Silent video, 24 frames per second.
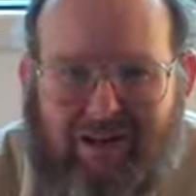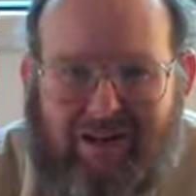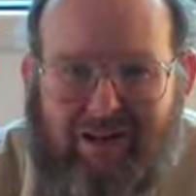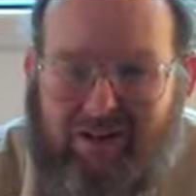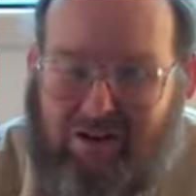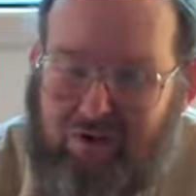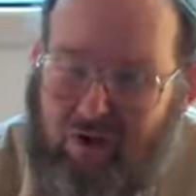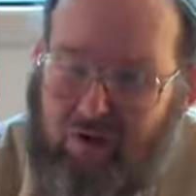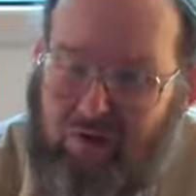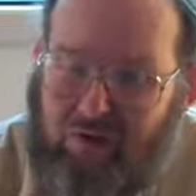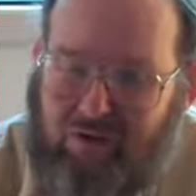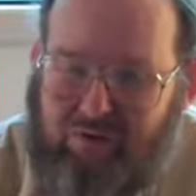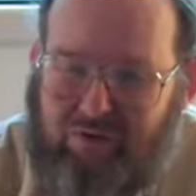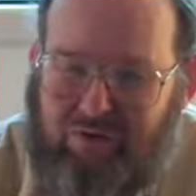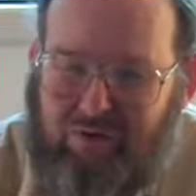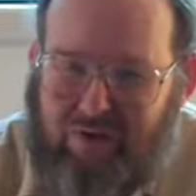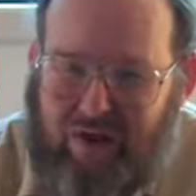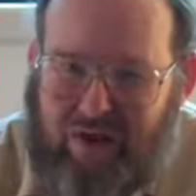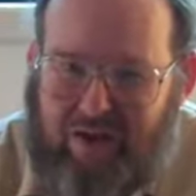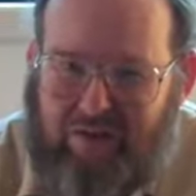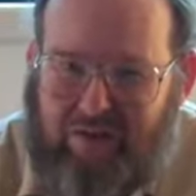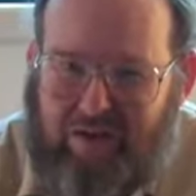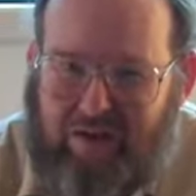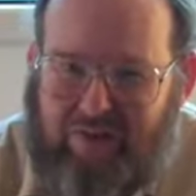You know, you'd
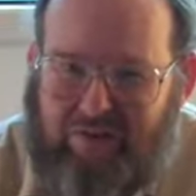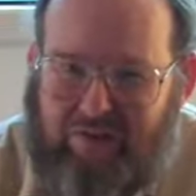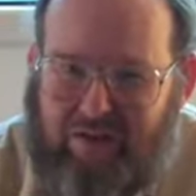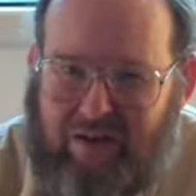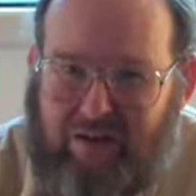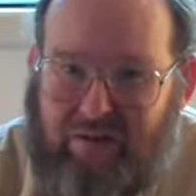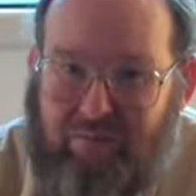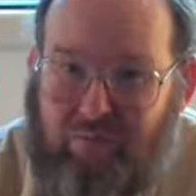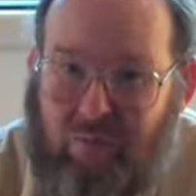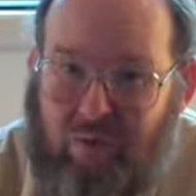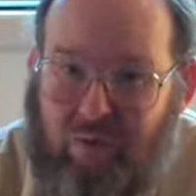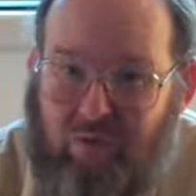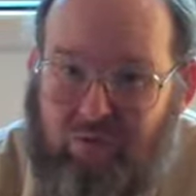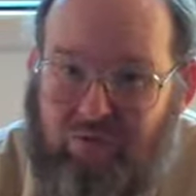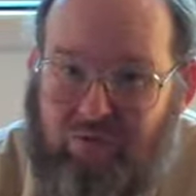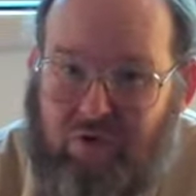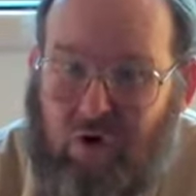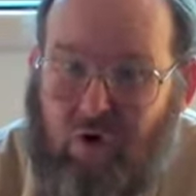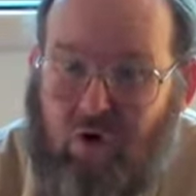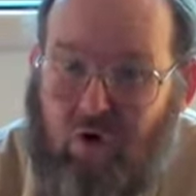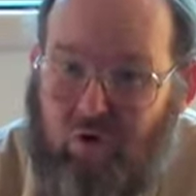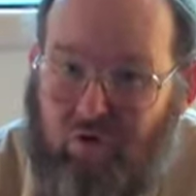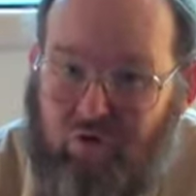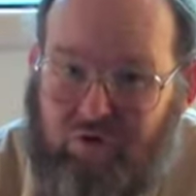think that the most
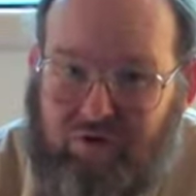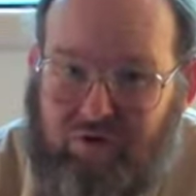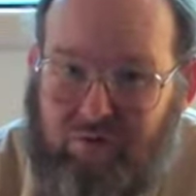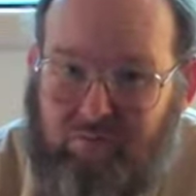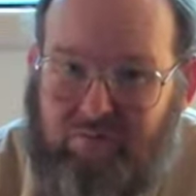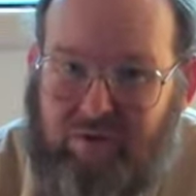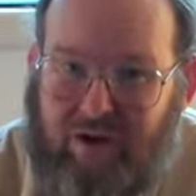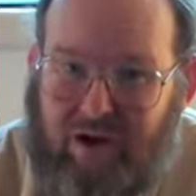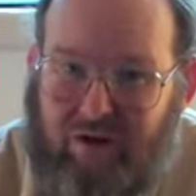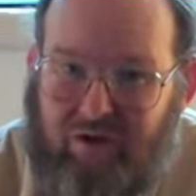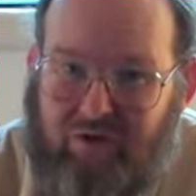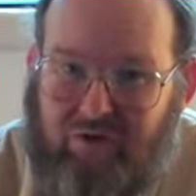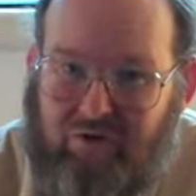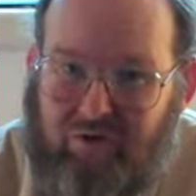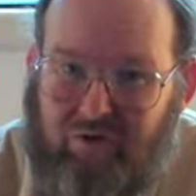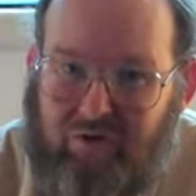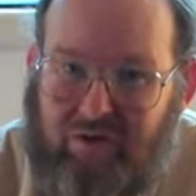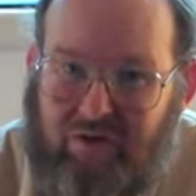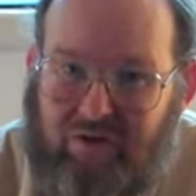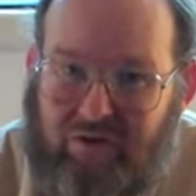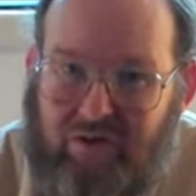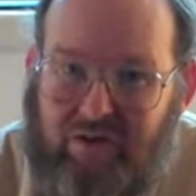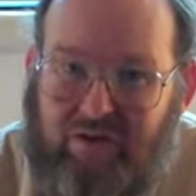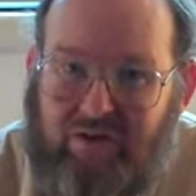wholesome character
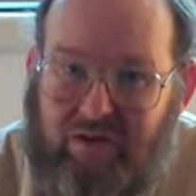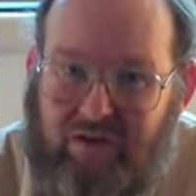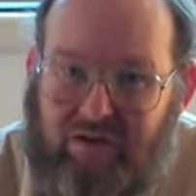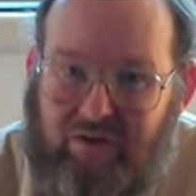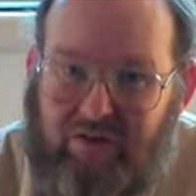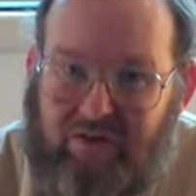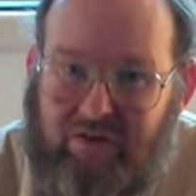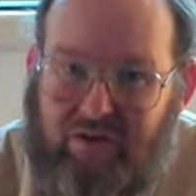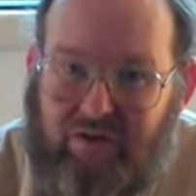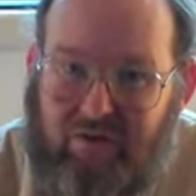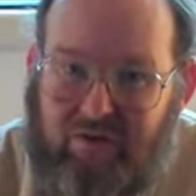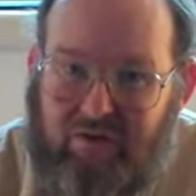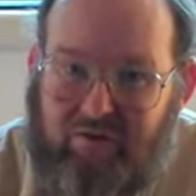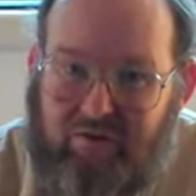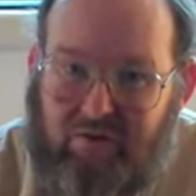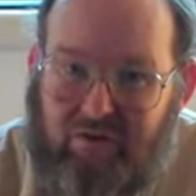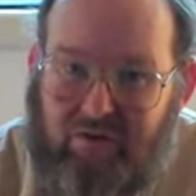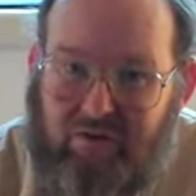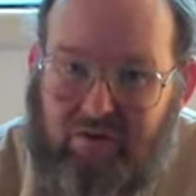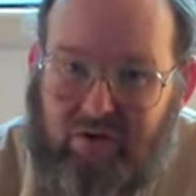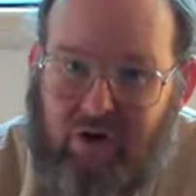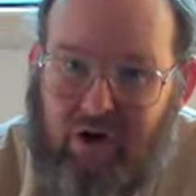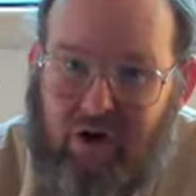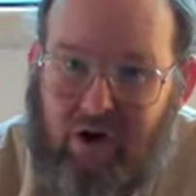in the DC
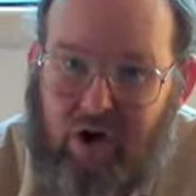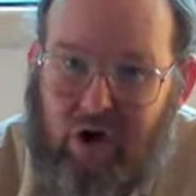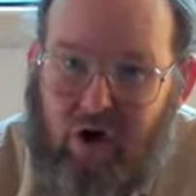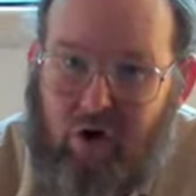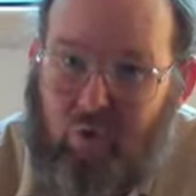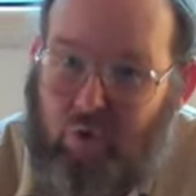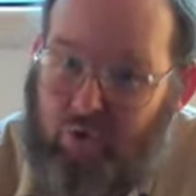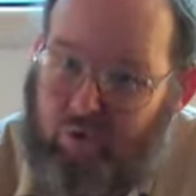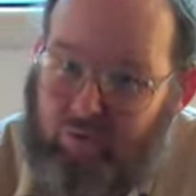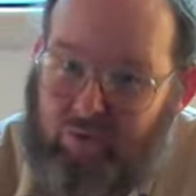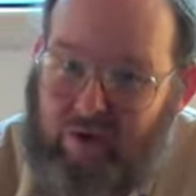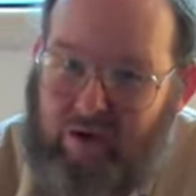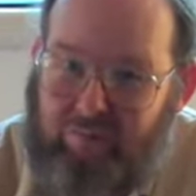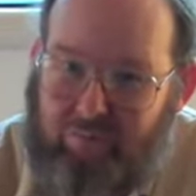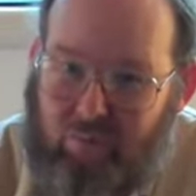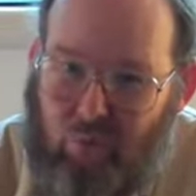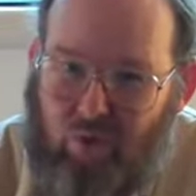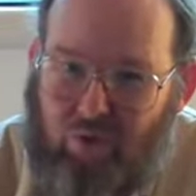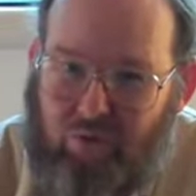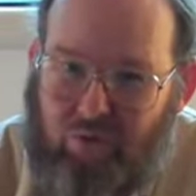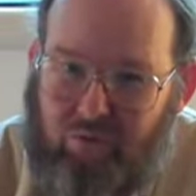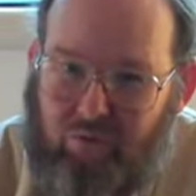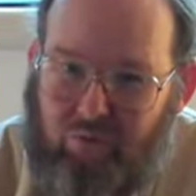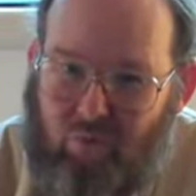universe would write
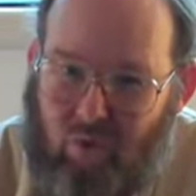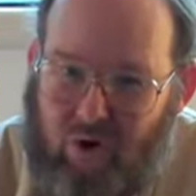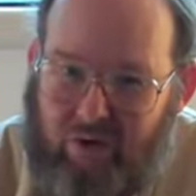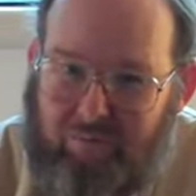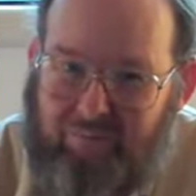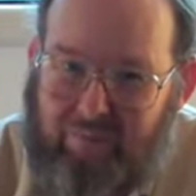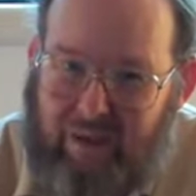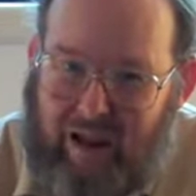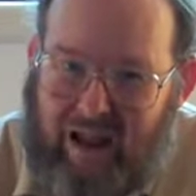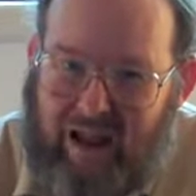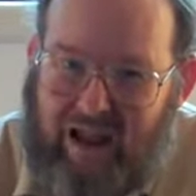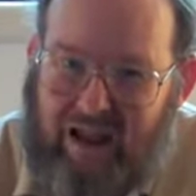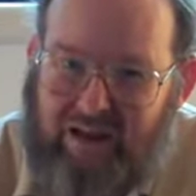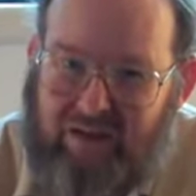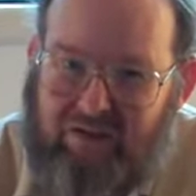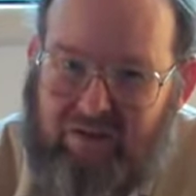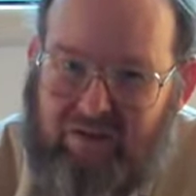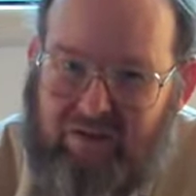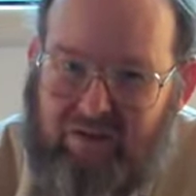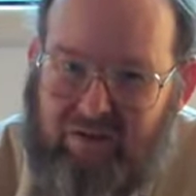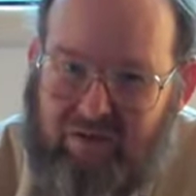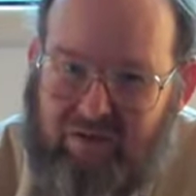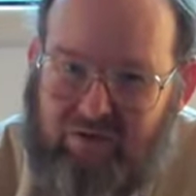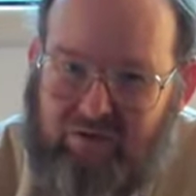more than one page
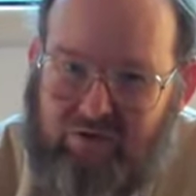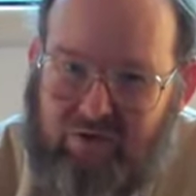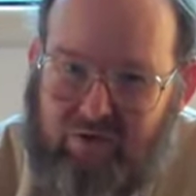in this